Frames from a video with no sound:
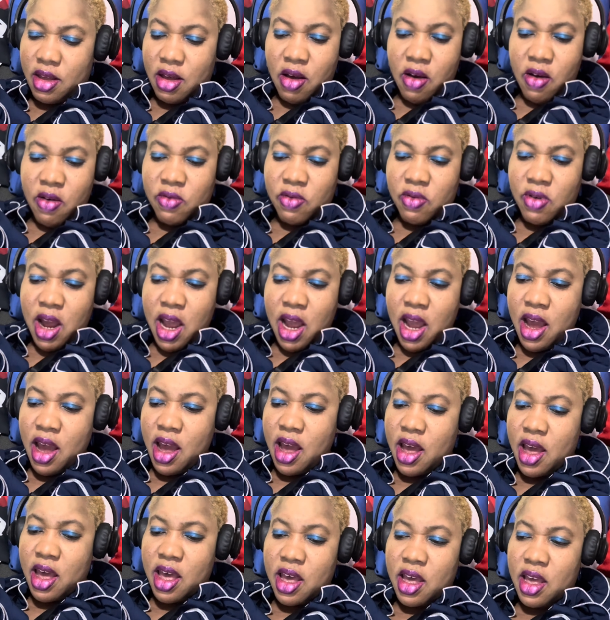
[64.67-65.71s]
all
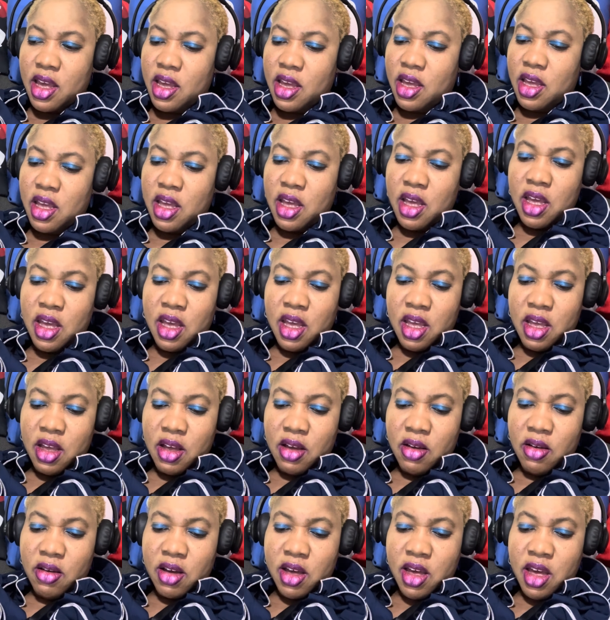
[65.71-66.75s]
right
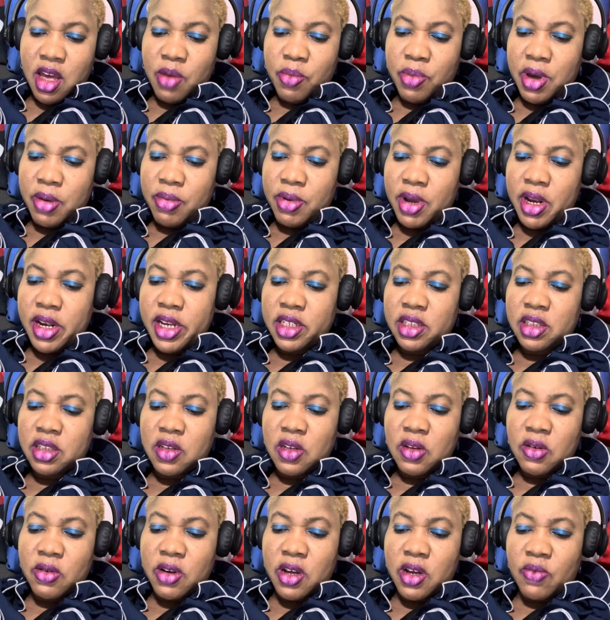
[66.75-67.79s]
okay baby let's
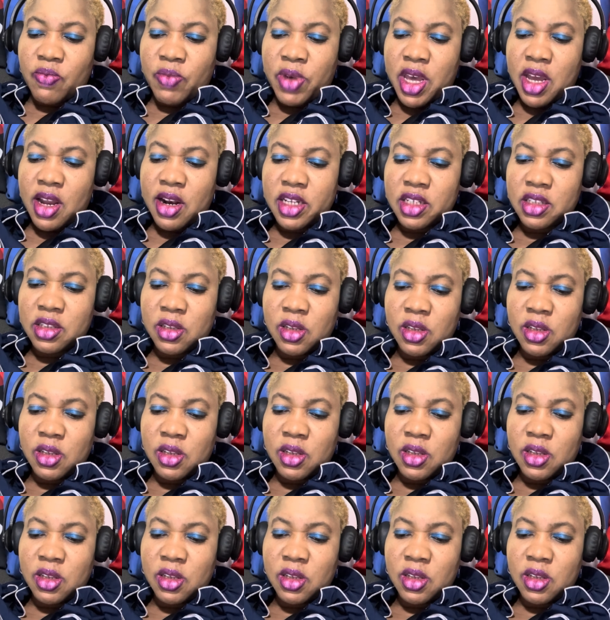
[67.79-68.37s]
do it man let's